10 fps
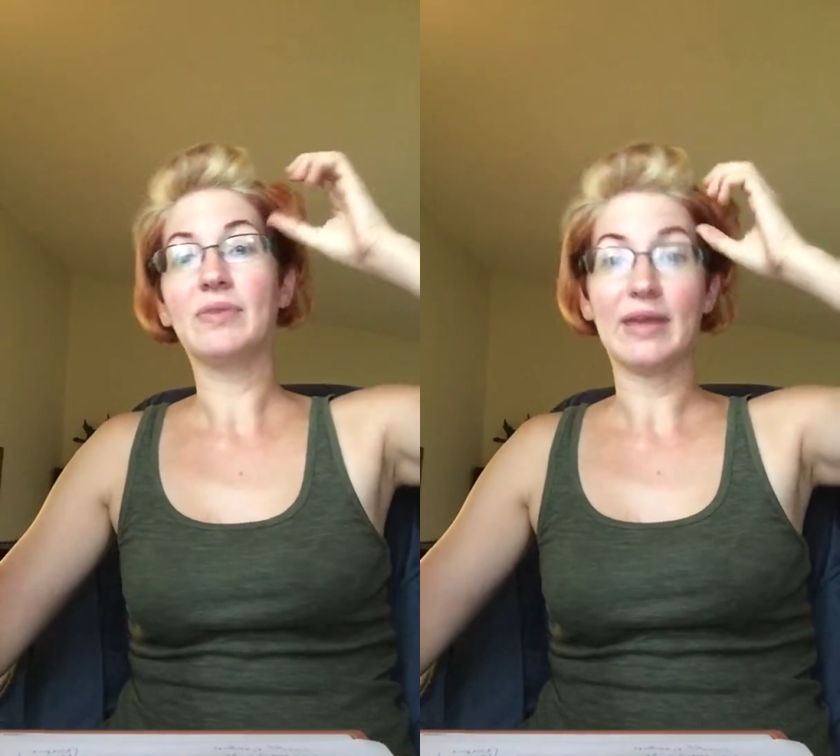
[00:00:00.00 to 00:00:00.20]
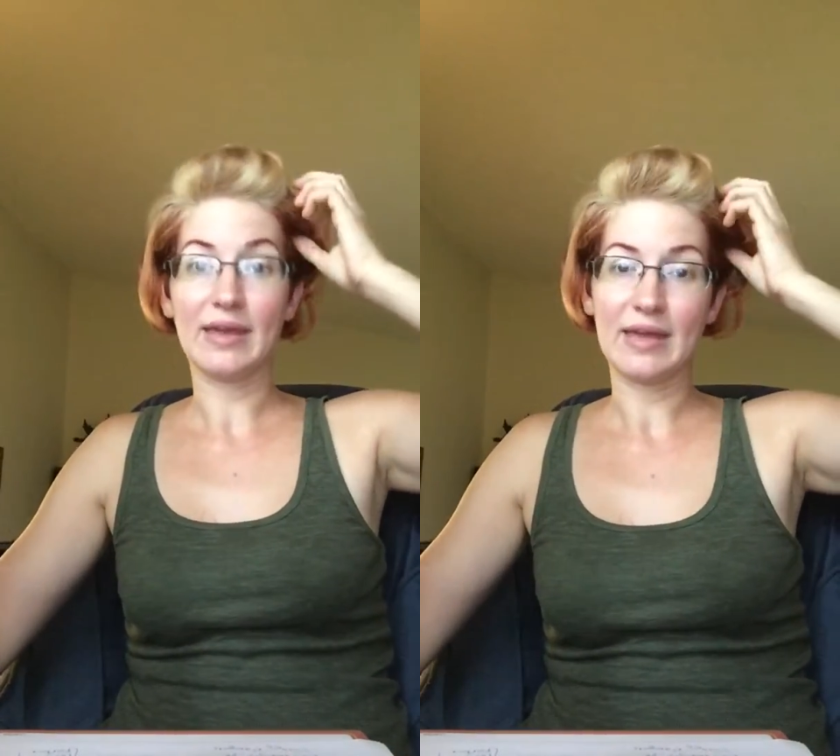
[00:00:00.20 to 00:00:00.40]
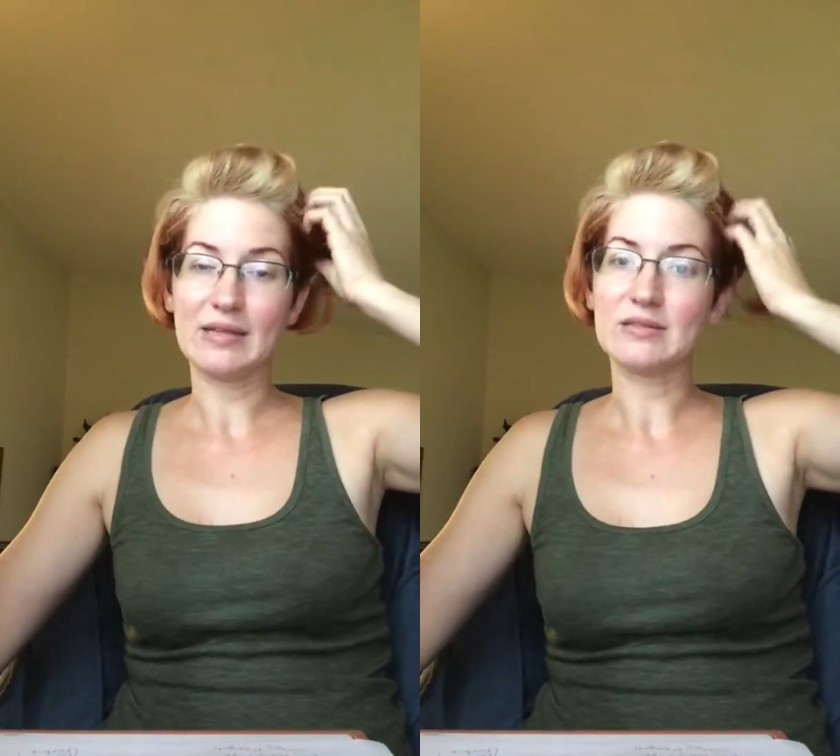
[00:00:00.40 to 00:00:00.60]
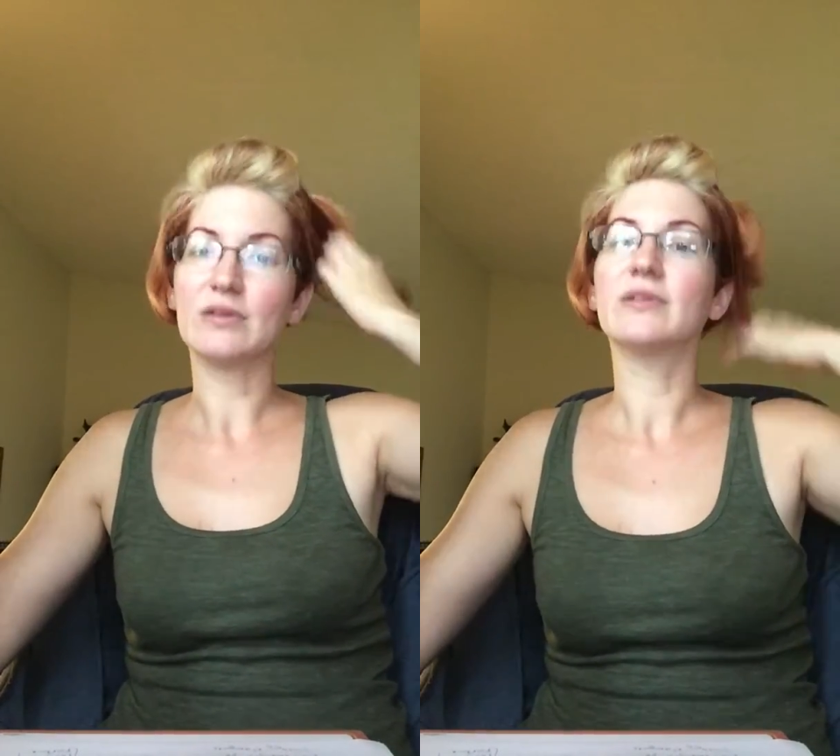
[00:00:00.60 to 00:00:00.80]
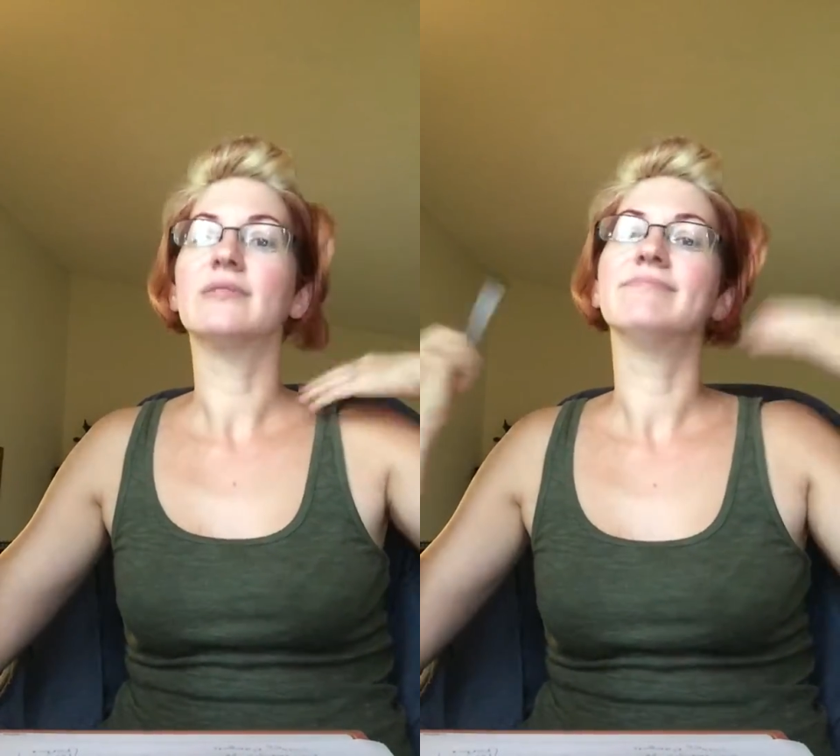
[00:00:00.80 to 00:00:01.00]
they get
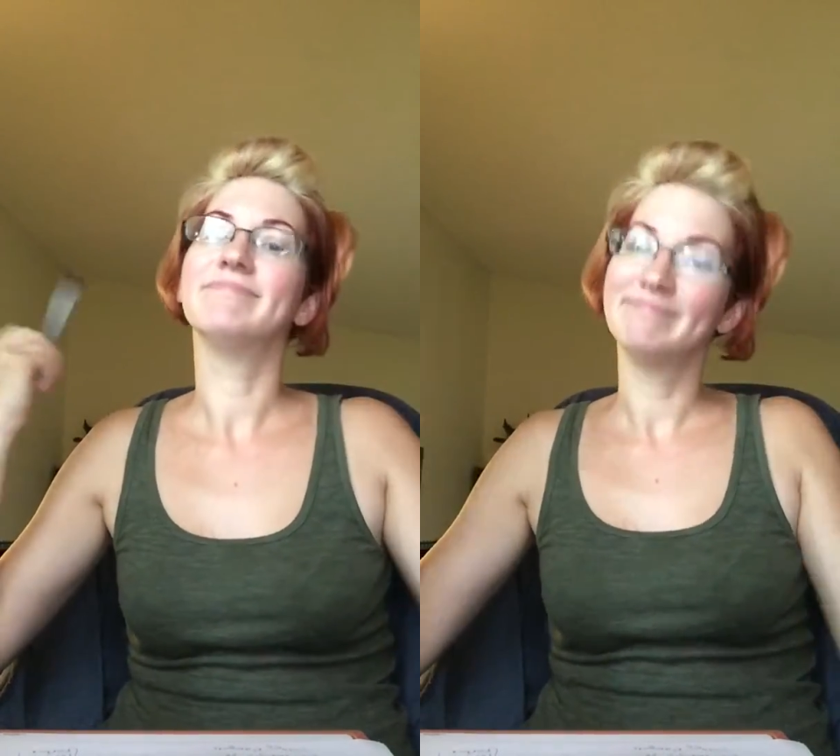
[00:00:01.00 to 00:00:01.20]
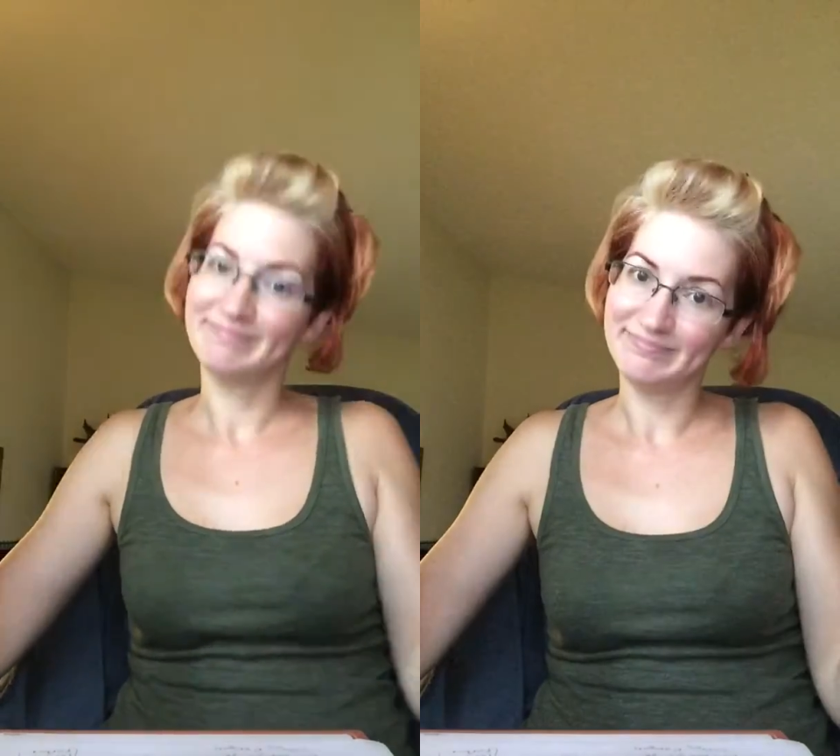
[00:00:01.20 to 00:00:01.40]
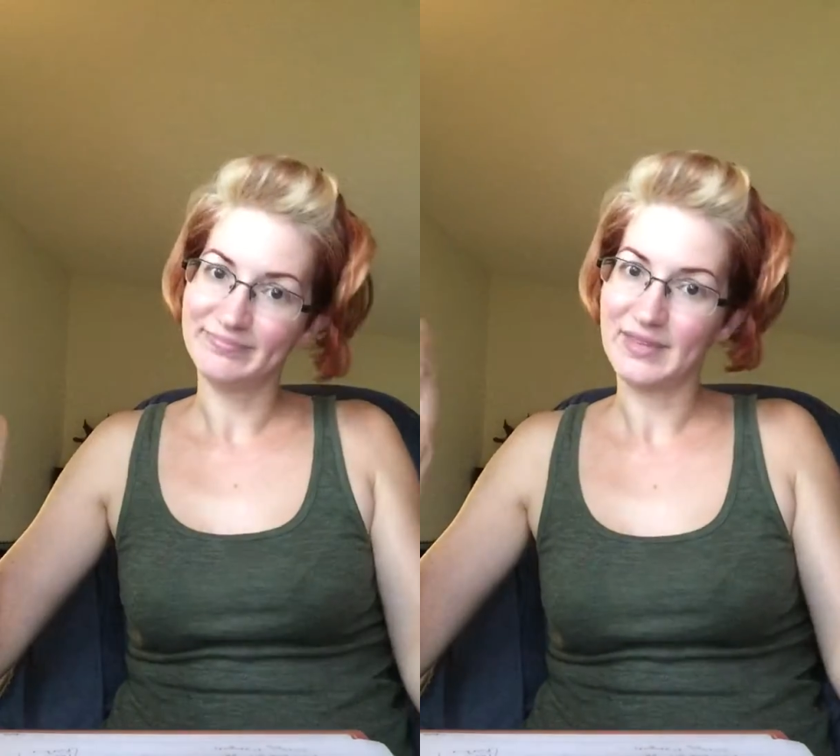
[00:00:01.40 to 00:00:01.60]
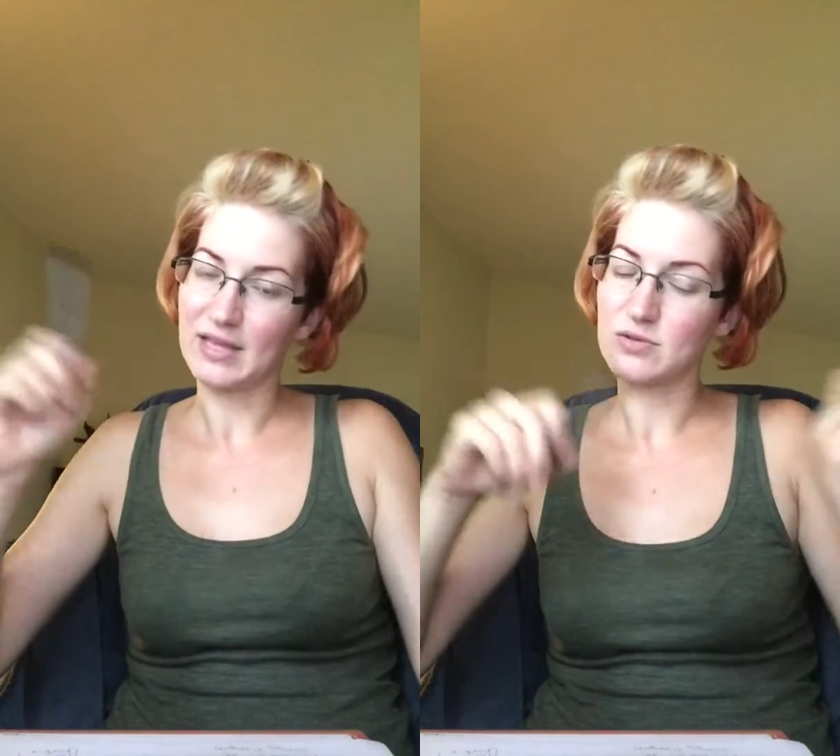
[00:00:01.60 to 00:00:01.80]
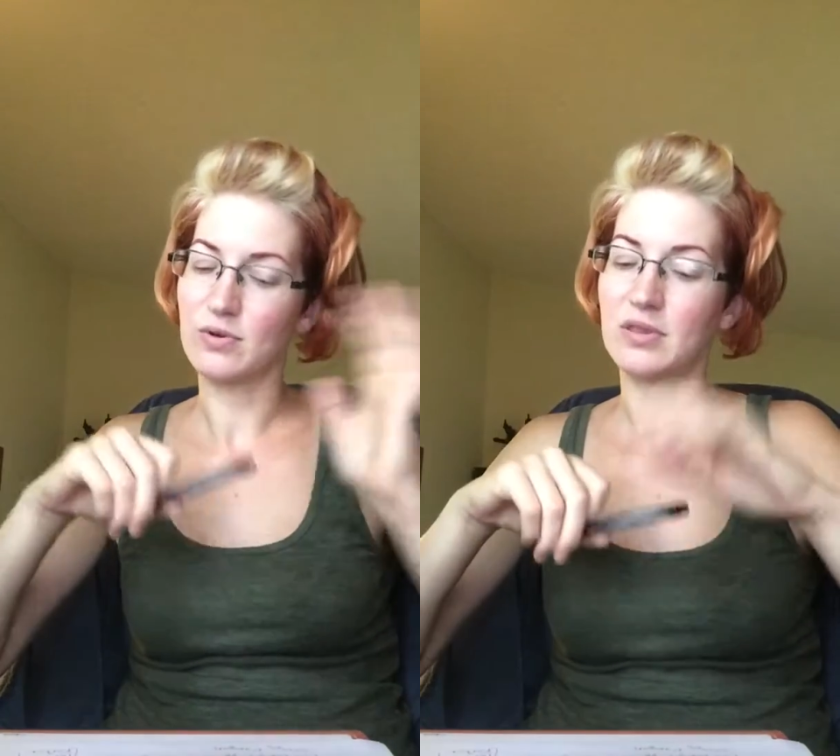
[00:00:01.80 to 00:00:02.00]
canceled.
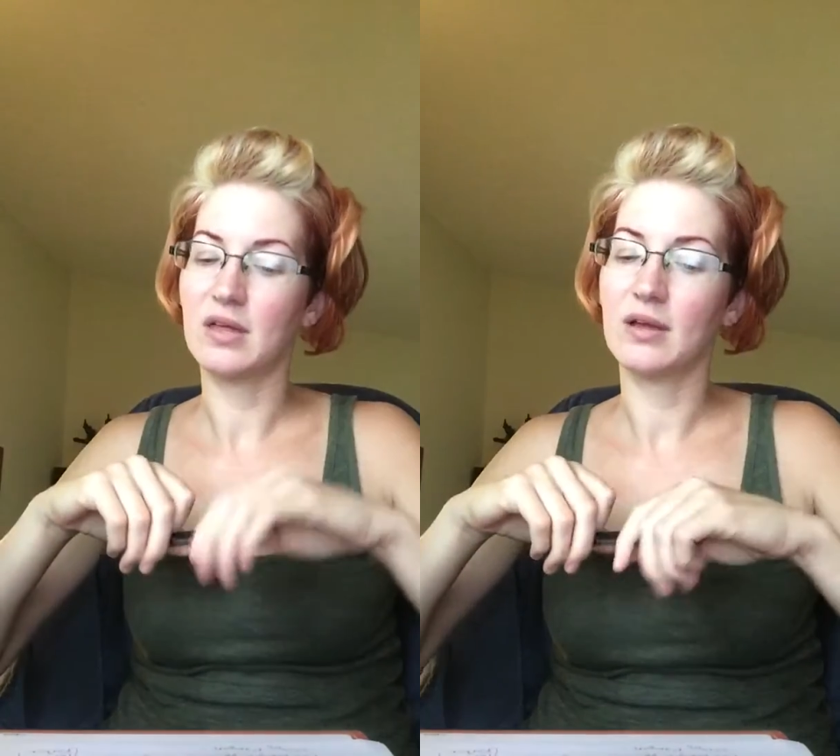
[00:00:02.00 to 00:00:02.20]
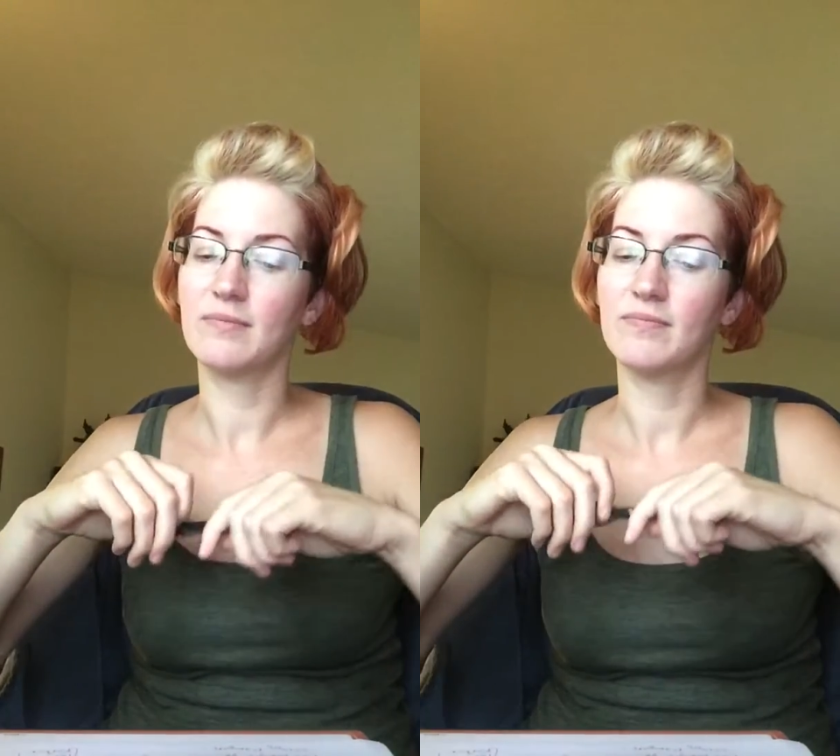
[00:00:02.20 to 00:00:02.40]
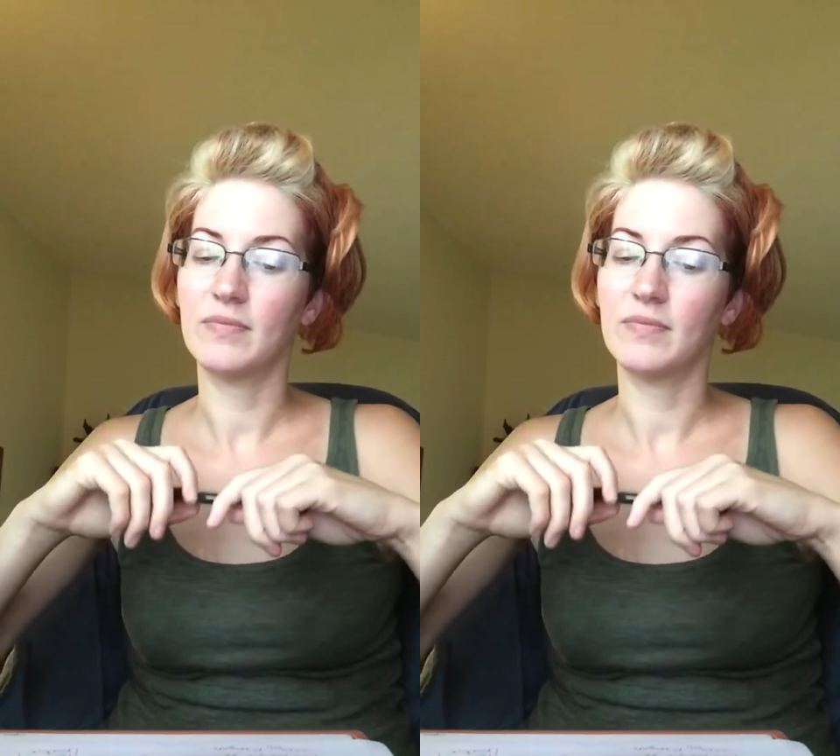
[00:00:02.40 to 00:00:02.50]
That sort of thing.